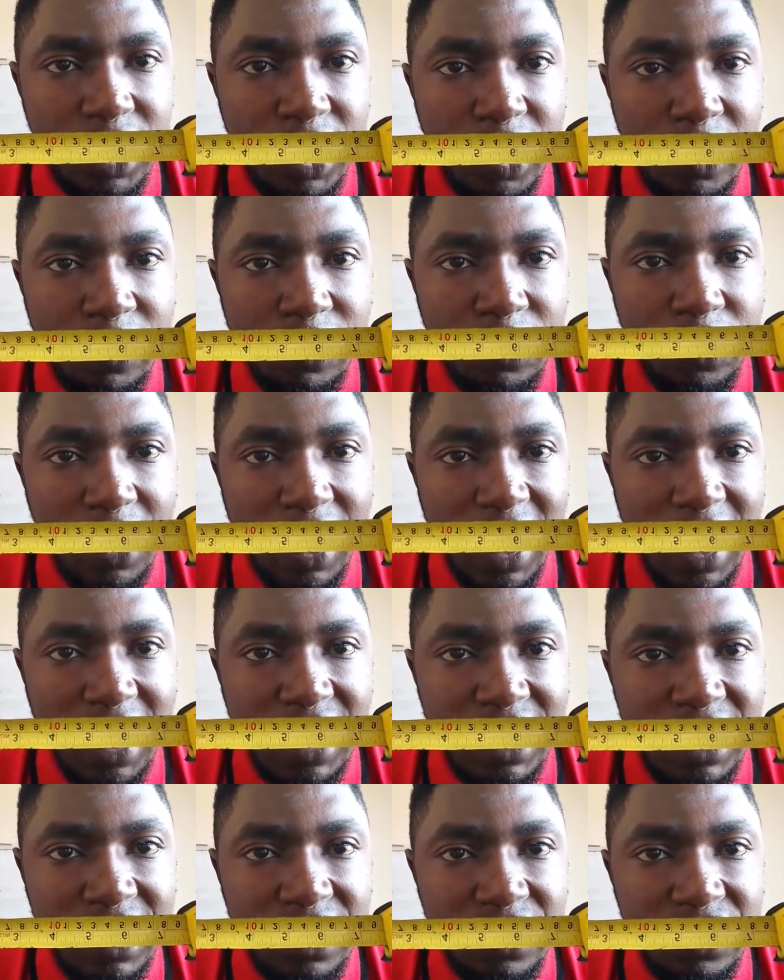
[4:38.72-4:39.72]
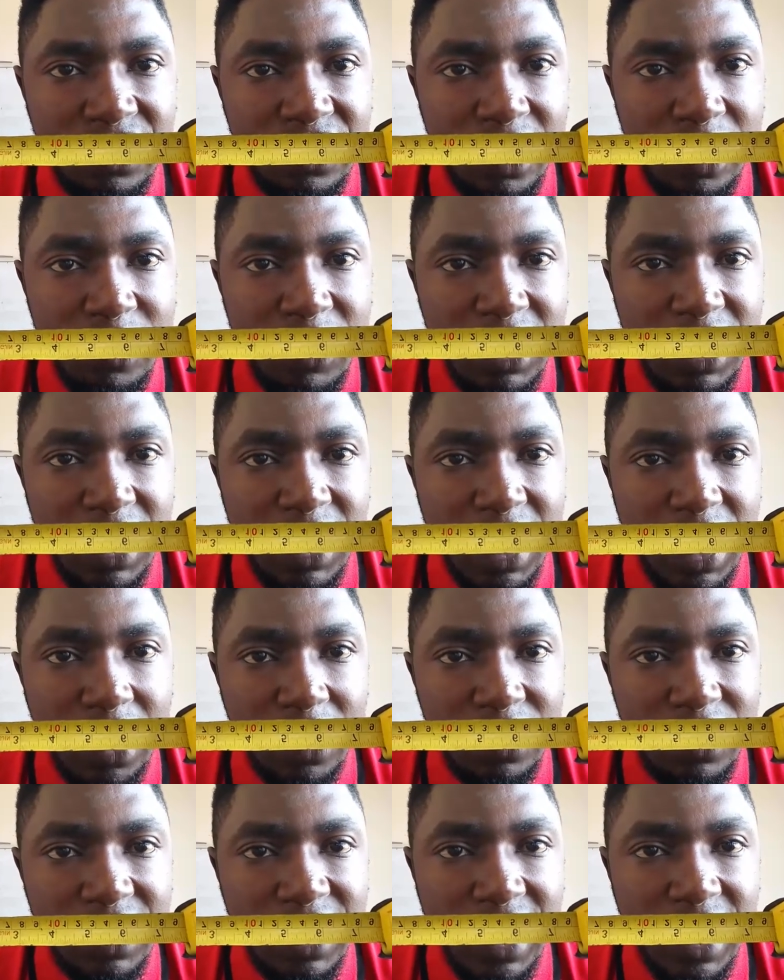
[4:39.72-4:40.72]
If you add it, sum it
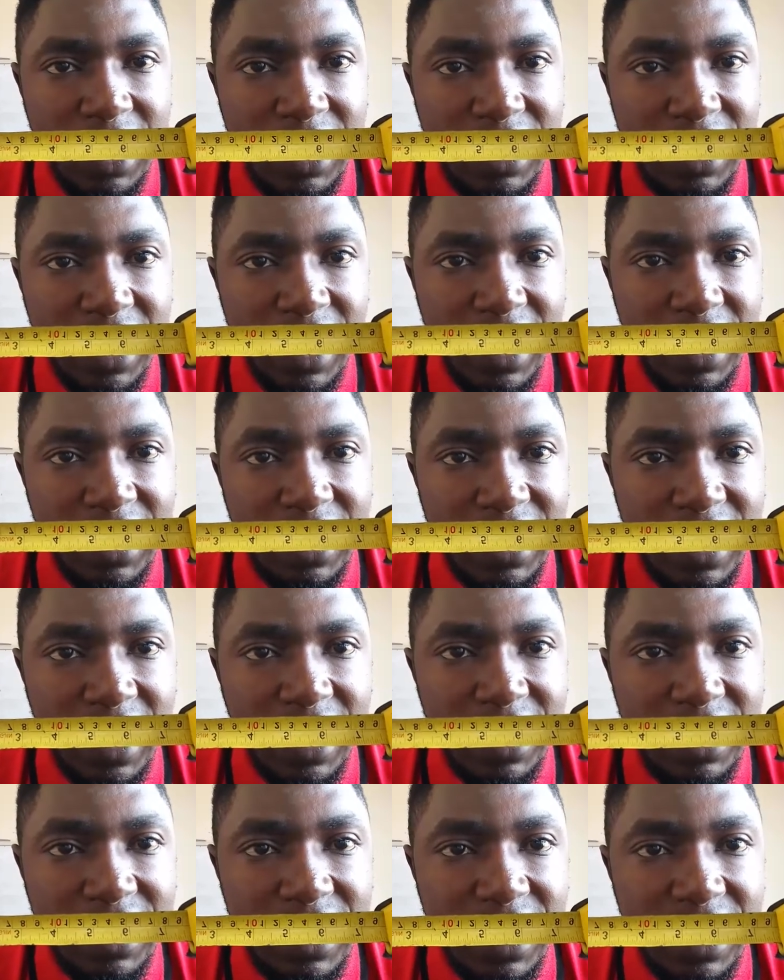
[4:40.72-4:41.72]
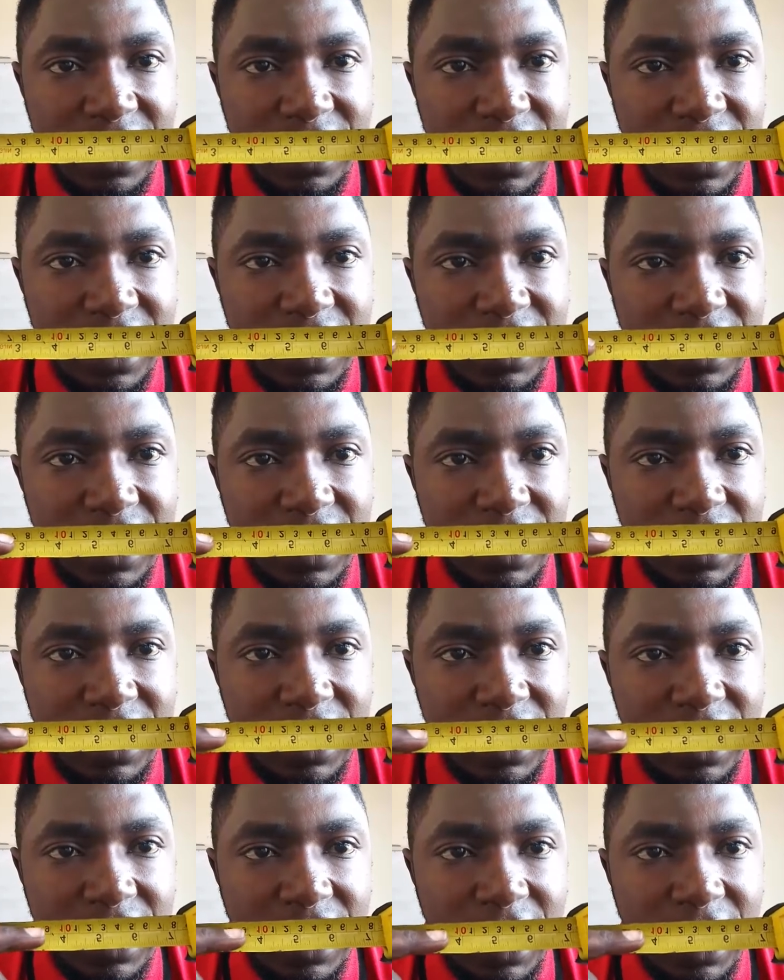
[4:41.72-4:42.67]
now, 10, 10, 10, 10, 10, 10.